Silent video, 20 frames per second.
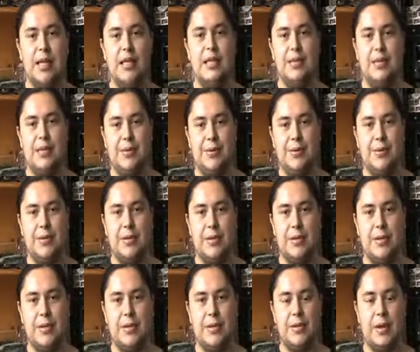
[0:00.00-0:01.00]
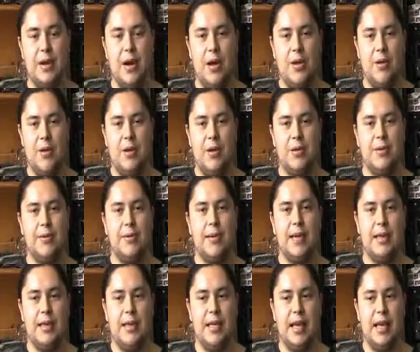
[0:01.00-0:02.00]
stick to a certain style. So
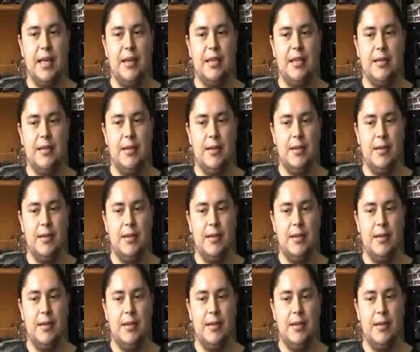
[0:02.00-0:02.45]
in the end,